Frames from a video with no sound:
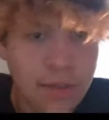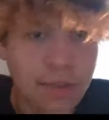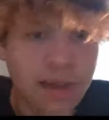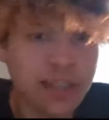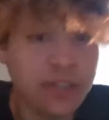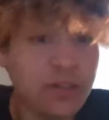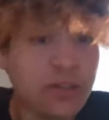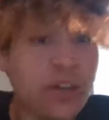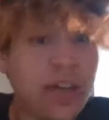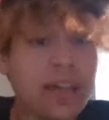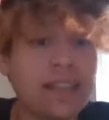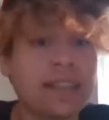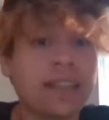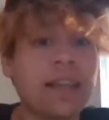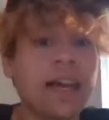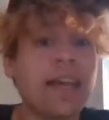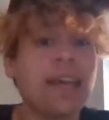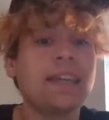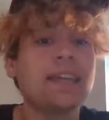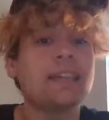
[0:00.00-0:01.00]
Make sure you guys
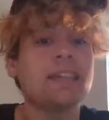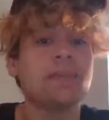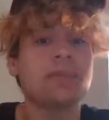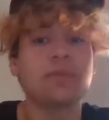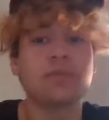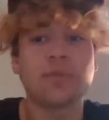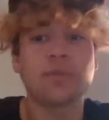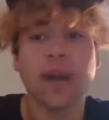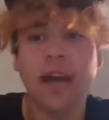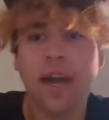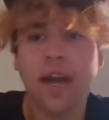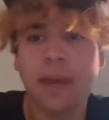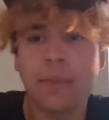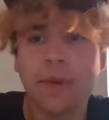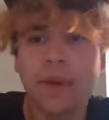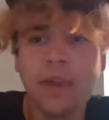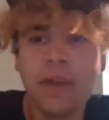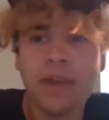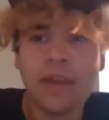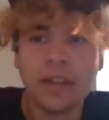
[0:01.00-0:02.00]
like and subscribe.
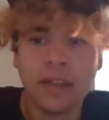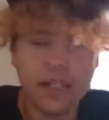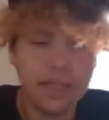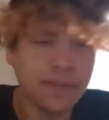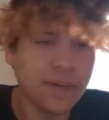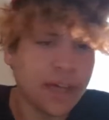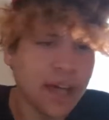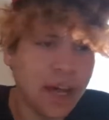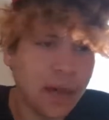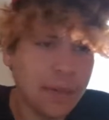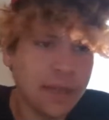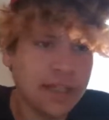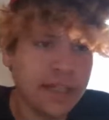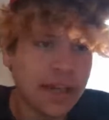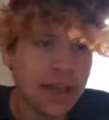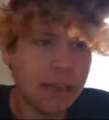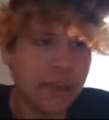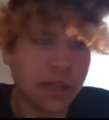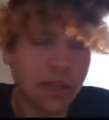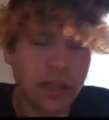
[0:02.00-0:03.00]
Leave a comment
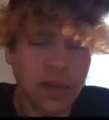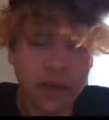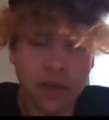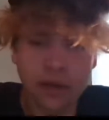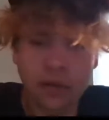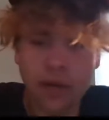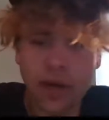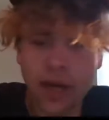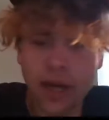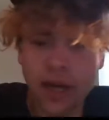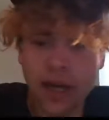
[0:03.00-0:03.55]
down below